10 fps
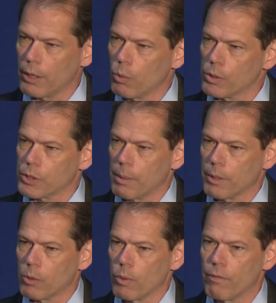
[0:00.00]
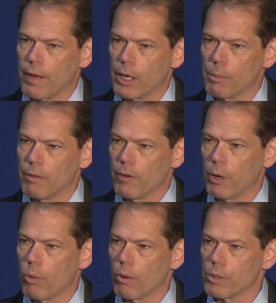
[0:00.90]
it was something that we found to be very well